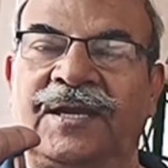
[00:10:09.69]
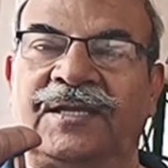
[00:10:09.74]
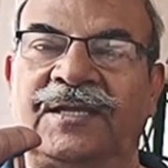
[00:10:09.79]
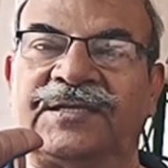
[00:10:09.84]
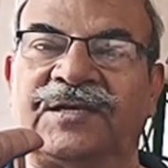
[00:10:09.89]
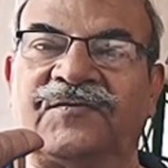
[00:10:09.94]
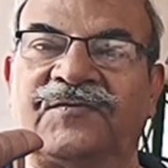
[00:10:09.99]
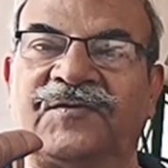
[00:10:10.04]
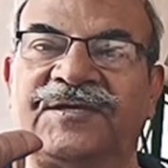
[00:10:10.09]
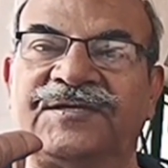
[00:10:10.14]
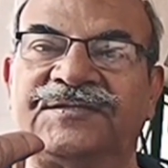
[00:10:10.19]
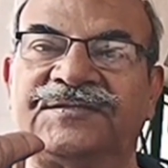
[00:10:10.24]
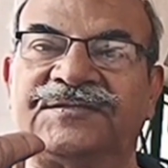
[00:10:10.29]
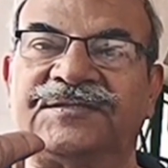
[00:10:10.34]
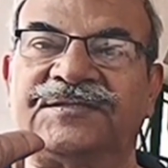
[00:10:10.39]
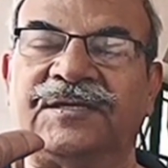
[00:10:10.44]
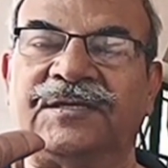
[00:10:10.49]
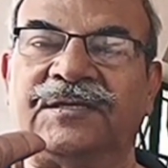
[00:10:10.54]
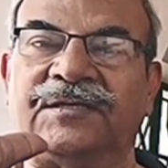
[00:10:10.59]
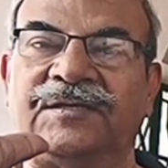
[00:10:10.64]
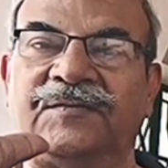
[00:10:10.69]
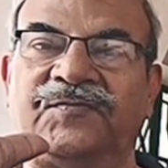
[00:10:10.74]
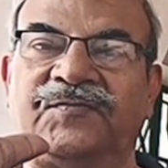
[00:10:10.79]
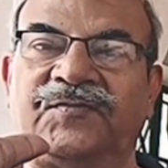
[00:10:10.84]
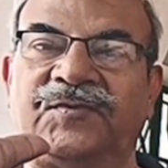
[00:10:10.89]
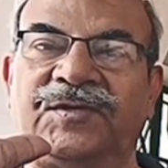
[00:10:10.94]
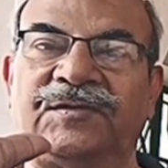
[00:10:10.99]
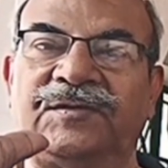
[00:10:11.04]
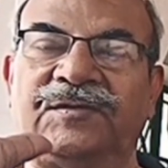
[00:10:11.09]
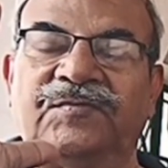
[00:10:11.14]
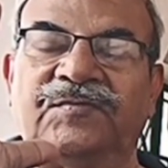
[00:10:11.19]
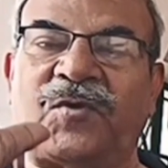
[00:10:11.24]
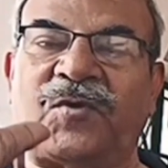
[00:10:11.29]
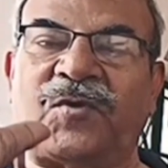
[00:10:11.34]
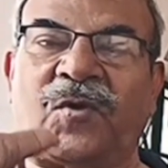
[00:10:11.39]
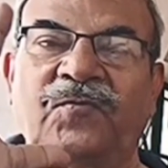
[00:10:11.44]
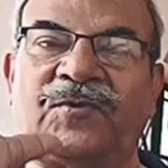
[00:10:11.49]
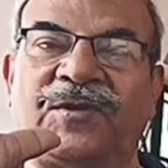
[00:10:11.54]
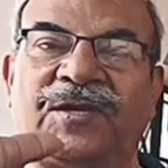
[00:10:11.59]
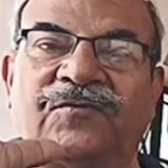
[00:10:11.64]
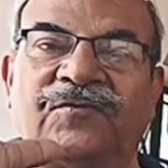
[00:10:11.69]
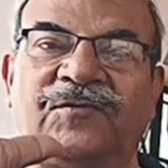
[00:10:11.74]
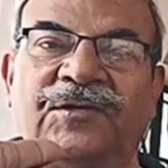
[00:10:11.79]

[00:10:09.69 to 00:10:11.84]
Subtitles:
Otherwise, the propeller